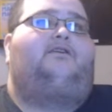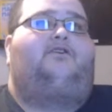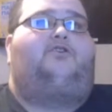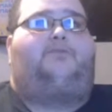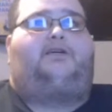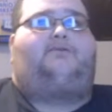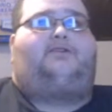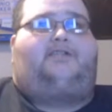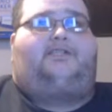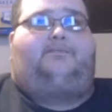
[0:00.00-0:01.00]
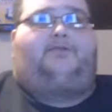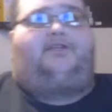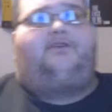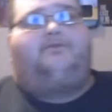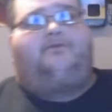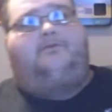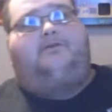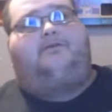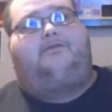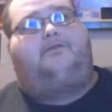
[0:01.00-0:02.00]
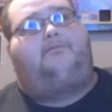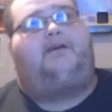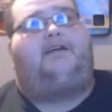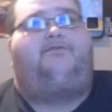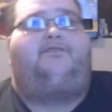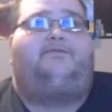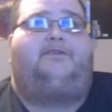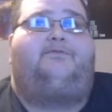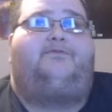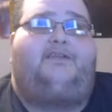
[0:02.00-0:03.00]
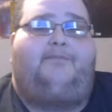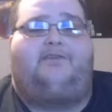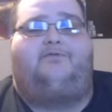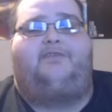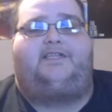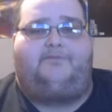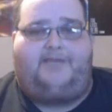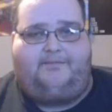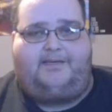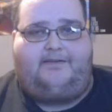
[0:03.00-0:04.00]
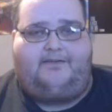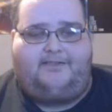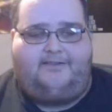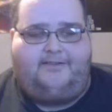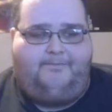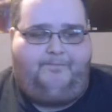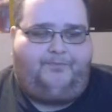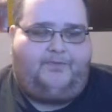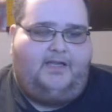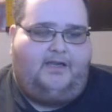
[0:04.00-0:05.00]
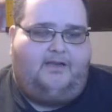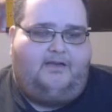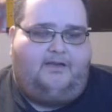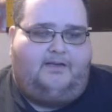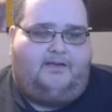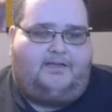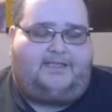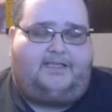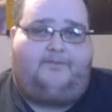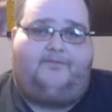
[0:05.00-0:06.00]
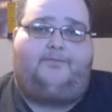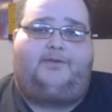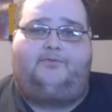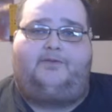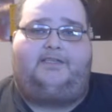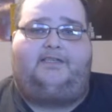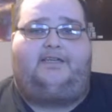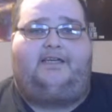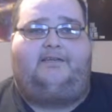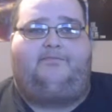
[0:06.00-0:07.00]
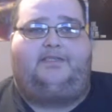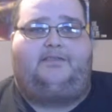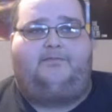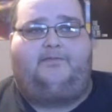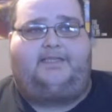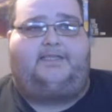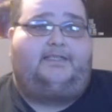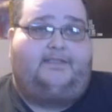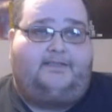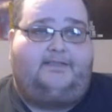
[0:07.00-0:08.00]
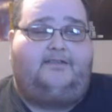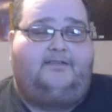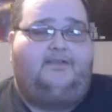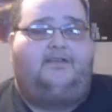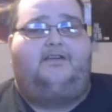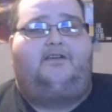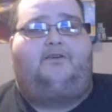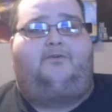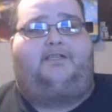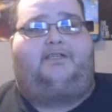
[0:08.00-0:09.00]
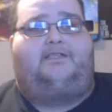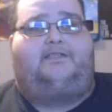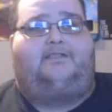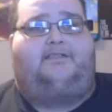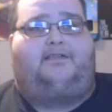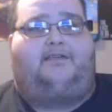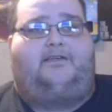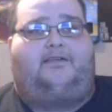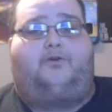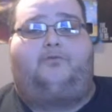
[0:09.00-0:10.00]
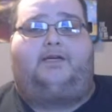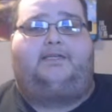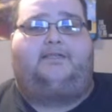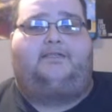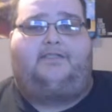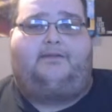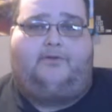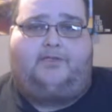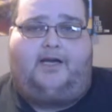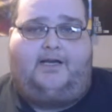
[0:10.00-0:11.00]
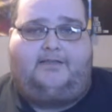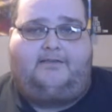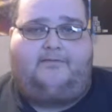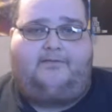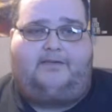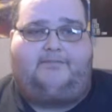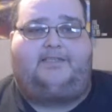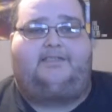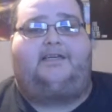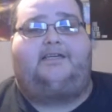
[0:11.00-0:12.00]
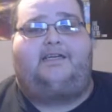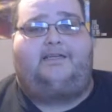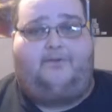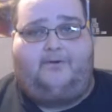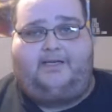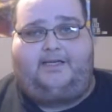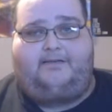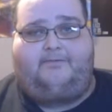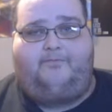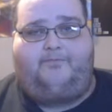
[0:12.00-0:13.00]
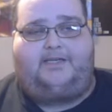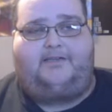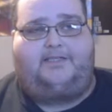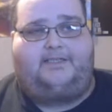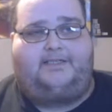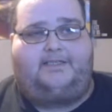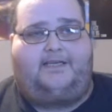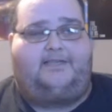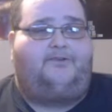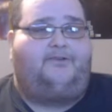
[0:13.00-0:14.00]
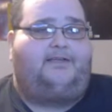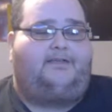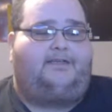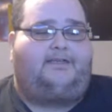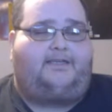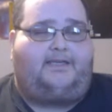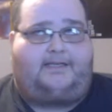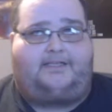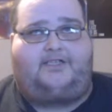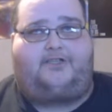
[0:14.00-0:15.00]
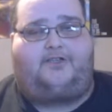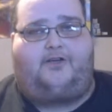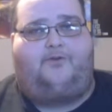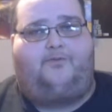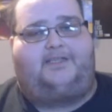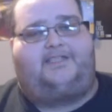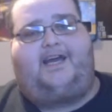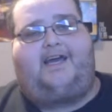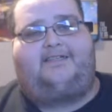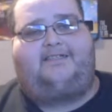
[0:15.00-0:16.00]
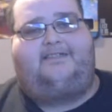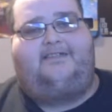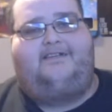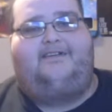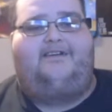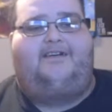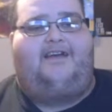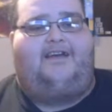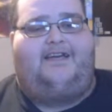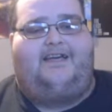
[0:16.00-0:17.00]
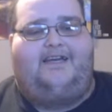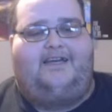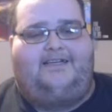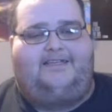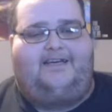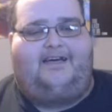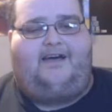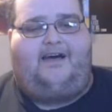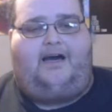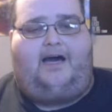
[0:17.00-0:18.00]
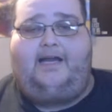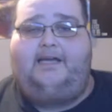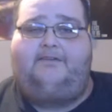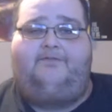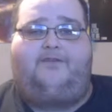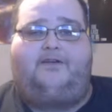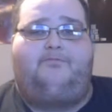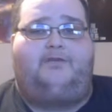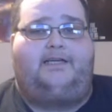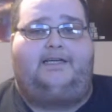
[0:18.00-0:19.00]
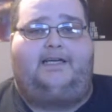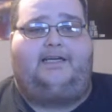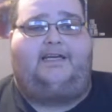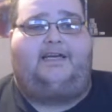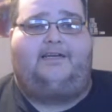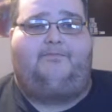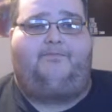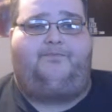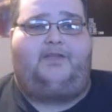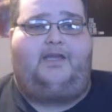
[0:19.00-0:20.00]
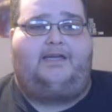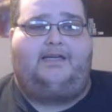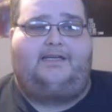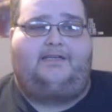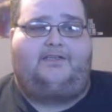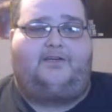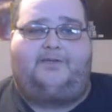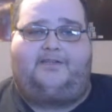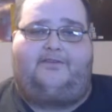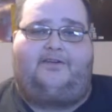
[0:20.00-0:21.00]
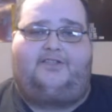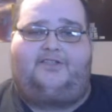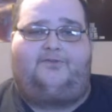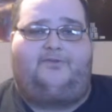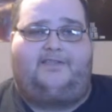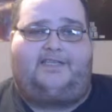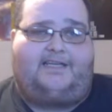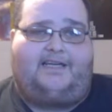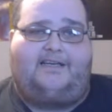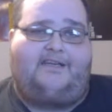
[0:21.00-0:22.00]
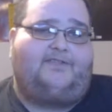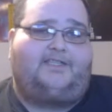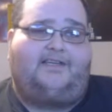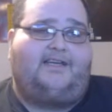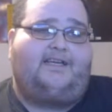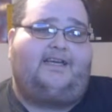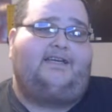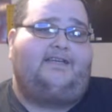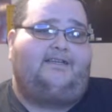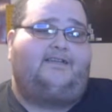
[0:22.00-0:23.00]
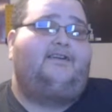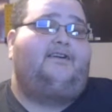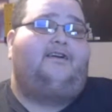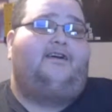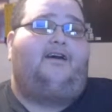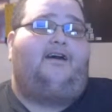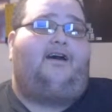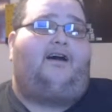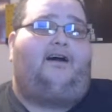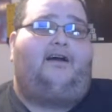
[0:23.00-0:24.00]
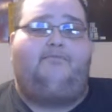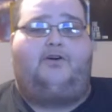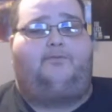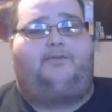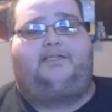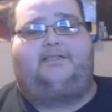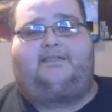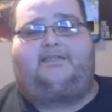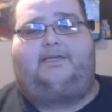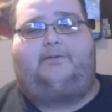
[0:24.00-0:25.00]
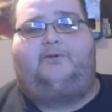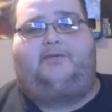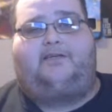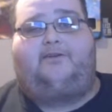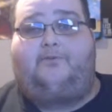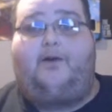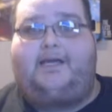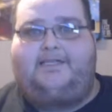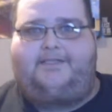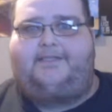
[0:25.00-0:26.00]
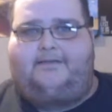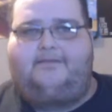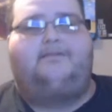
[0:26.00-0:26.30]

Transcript: But going on to number two, my favorite female video game character has to come from a recent game in recent years, which is uh, Horizon Zero Dawn. I'm going to say Aloy, because Aloy kicks so much ass. And I had fun playing that game and going through her story and everything, and I'm hoping there's a sequel on a horizon